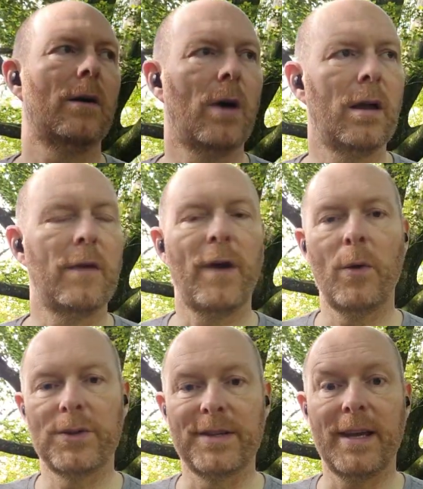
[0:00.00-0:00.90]
if I
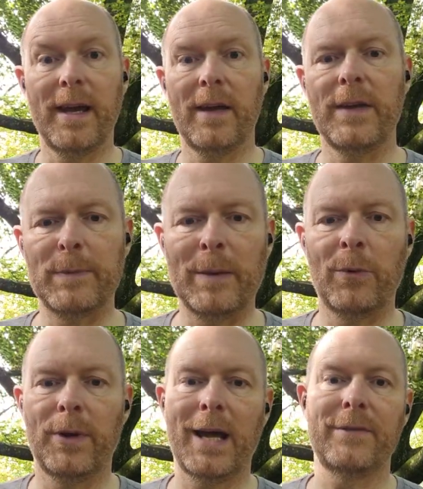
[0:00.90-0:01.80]
wasn't here, these people
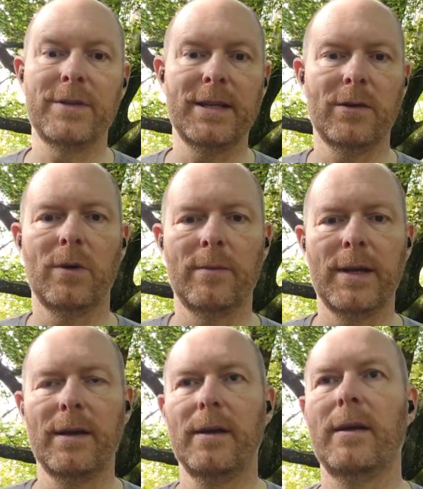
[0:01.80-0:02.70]
wouldn't have to deal with
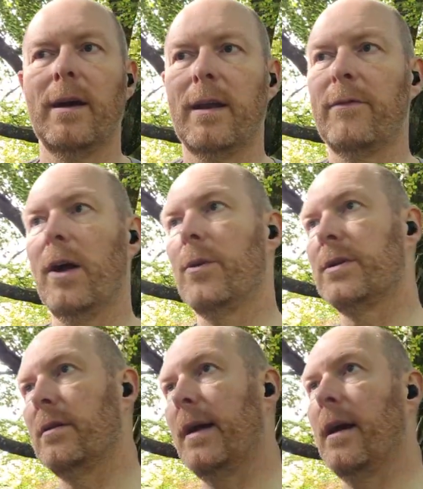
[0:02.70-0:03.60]
me. And if I
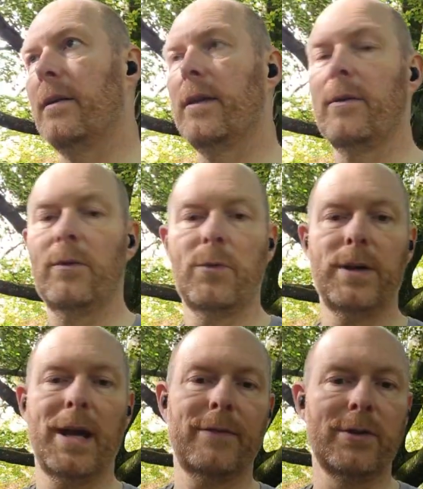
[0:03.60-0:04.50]
wasn't around, they
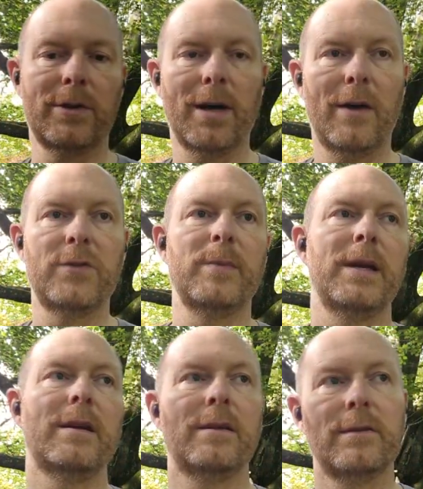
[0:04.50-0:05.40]
wouldn't have to look after
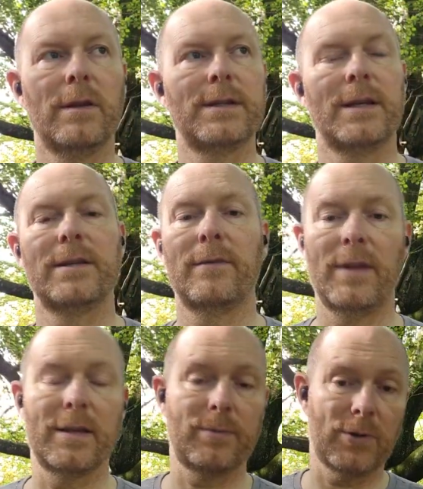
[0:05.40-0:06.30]
me and all this kind of stuff. And
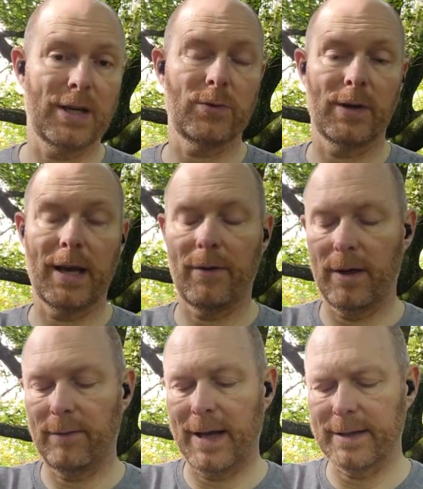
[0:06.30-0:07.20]
that's because that's what
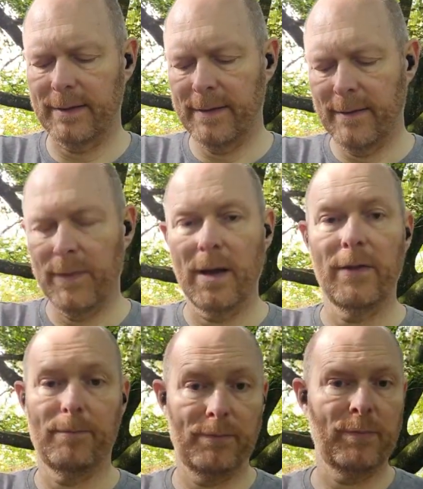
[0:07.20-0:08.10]
Caroline Flack did.
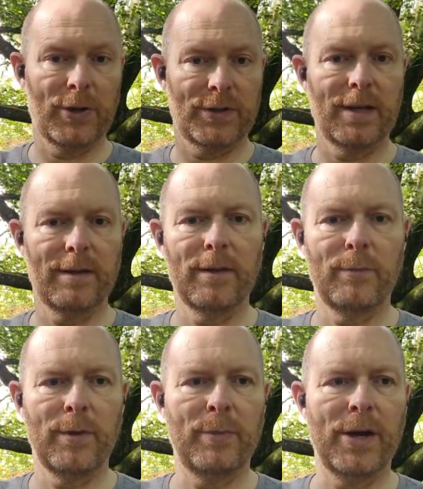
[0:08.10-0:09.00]
Because
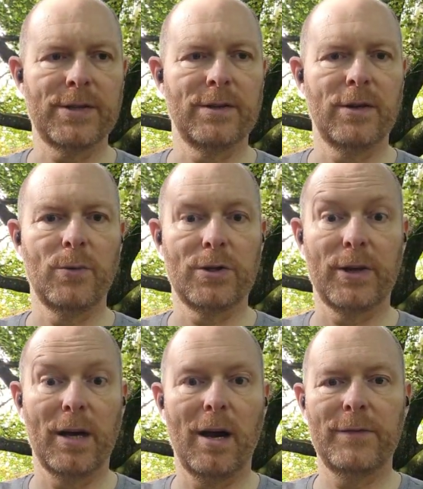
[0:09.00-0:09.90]
the person who was
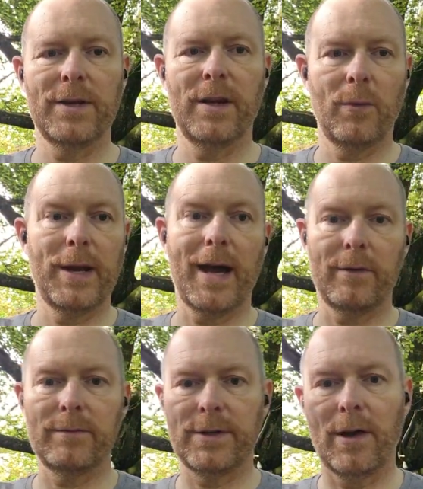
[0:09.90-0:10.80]
looking after her went
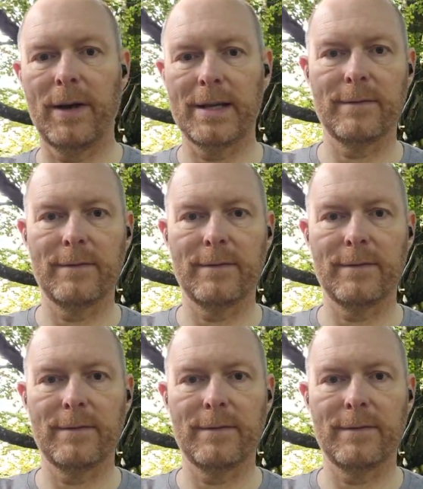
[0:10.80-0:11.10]
out to go and get some